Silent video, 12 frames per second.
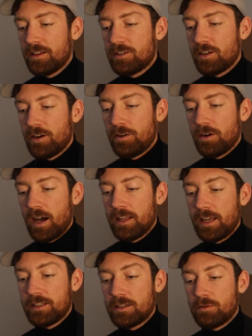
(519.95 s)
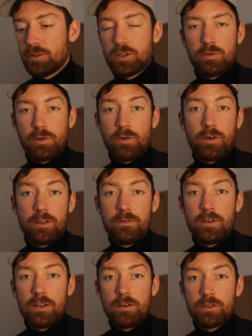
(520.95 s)
So I like to just record
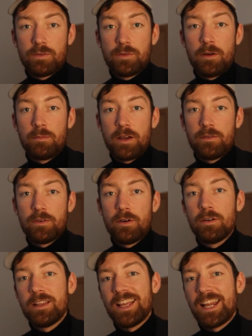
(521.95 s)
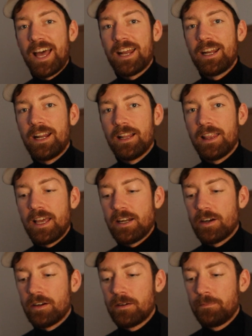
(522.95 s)
the videos from my phone and then edit it
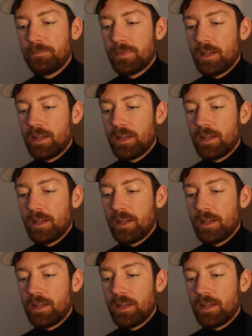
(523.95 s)
later,